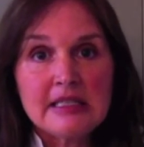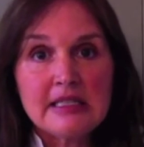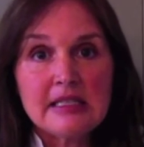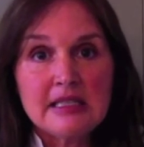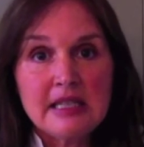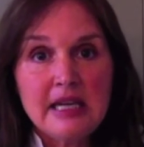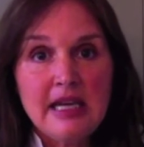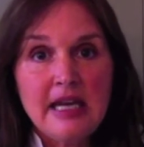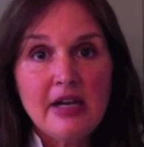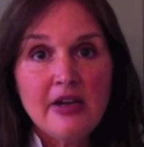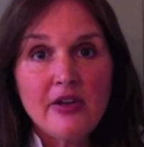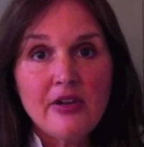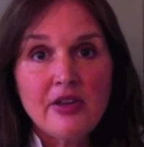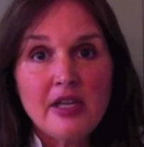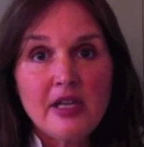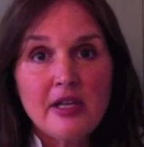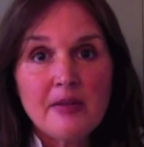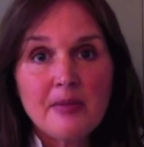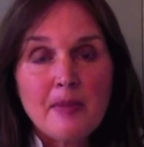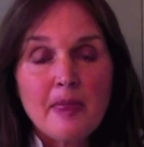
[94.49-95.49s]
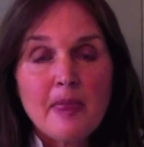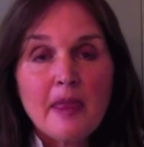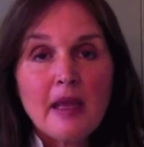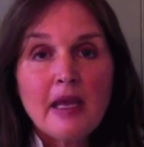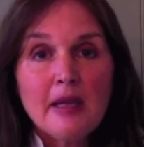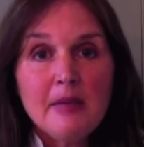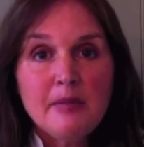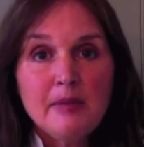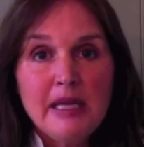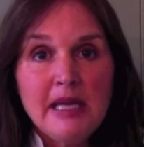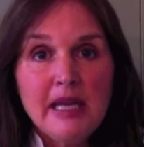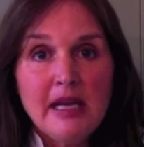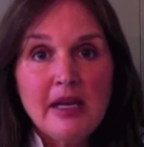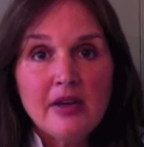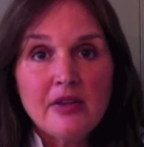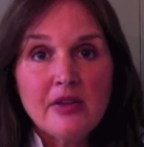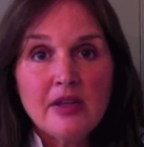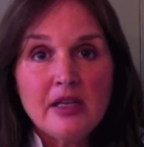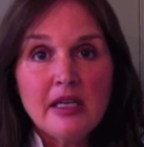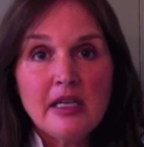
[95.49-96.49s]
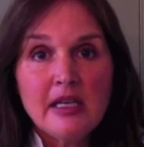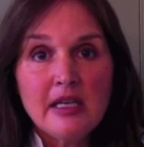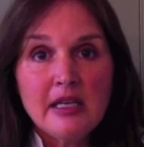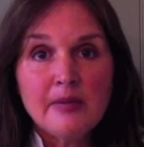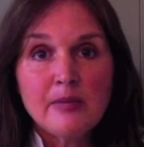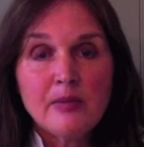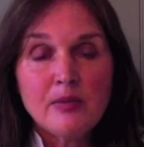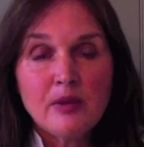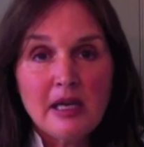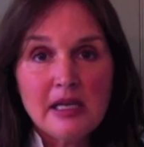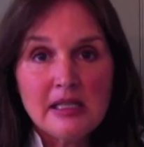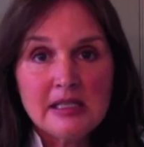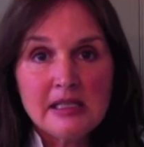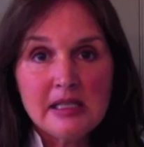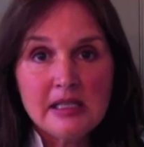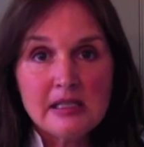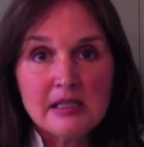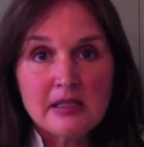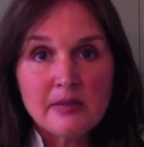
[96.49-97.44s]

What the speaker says: to stay healthy and be healthy eating processed,